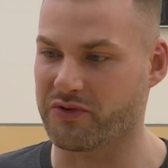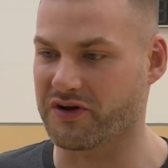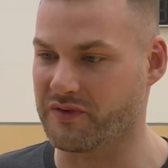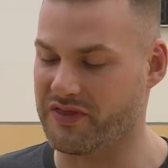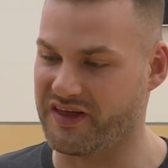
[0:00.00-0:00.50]

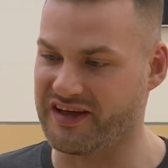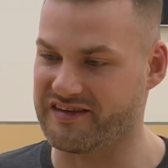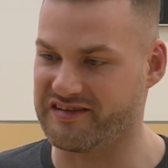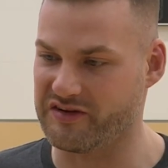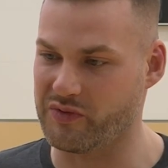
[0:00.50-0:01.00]
bring with uh, the
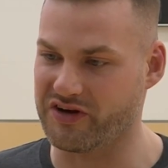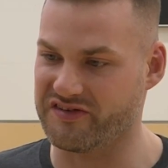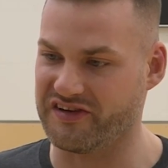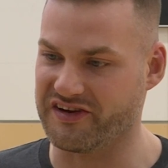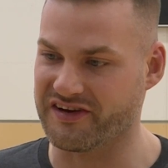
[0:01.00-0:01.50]
Sea Bears
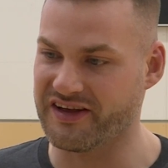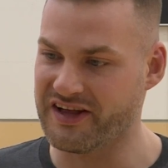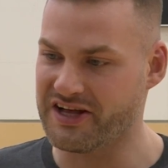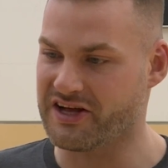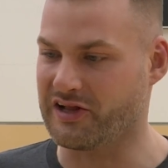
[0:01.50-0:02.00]
here.
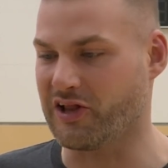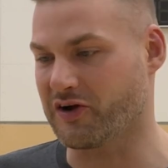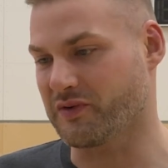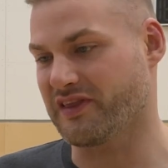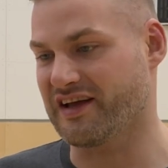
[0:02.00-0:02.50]

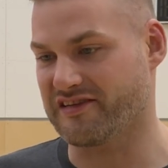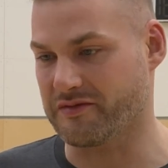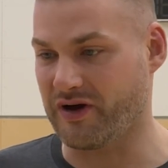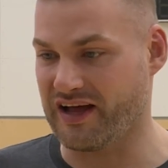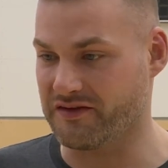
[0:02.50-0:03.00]
Along with that,
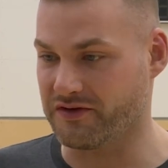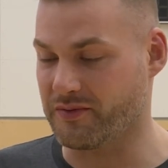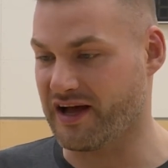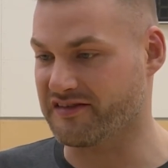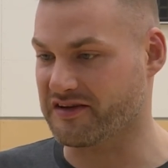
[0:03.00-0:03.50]
some high level
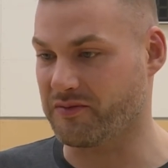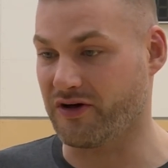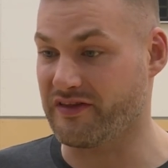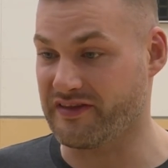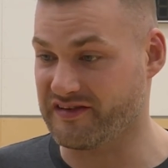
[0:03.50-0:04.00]

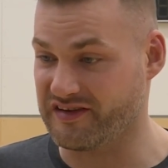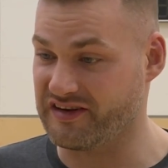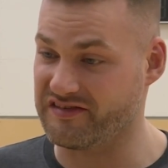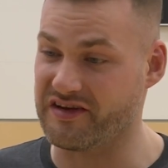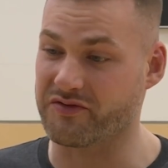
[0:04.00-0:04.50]
basketball that the
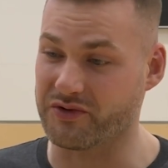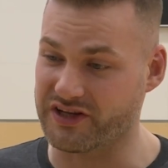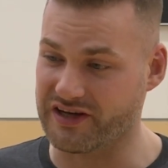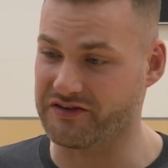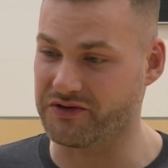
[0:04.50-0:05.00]
city's never really
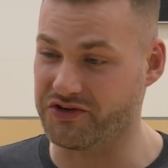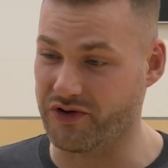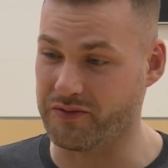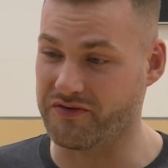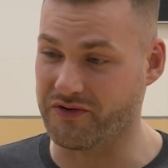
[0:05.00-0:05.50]
got to
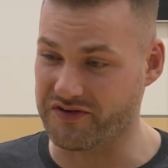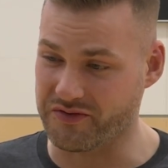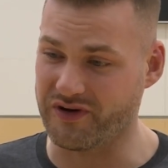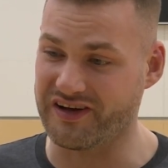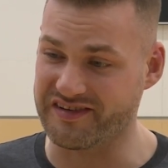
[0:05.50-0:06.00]
enjoy before as
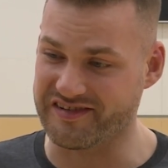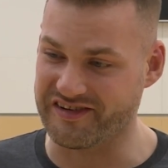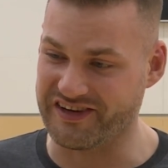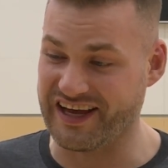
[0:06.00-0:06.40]
well. So,